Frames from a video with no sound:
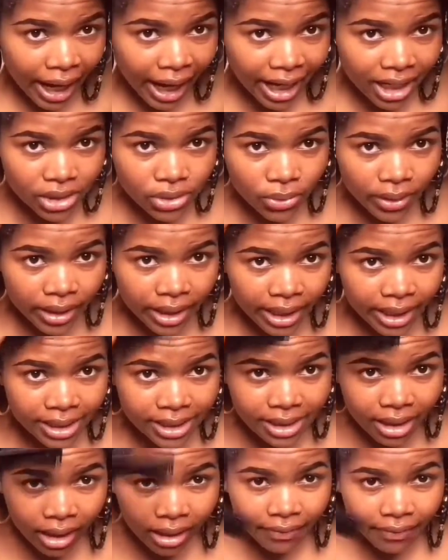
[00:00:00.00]
actual
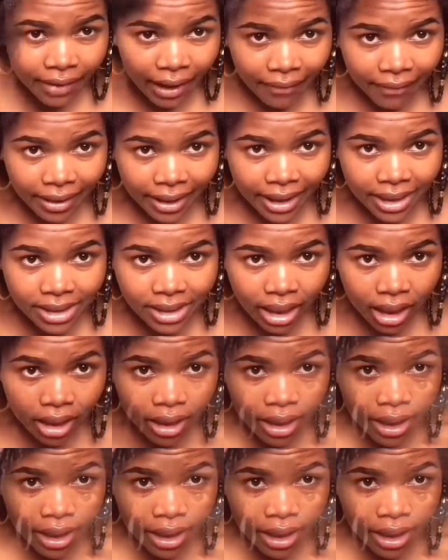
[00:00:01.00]
hairstyle. If you have a hairstyle, I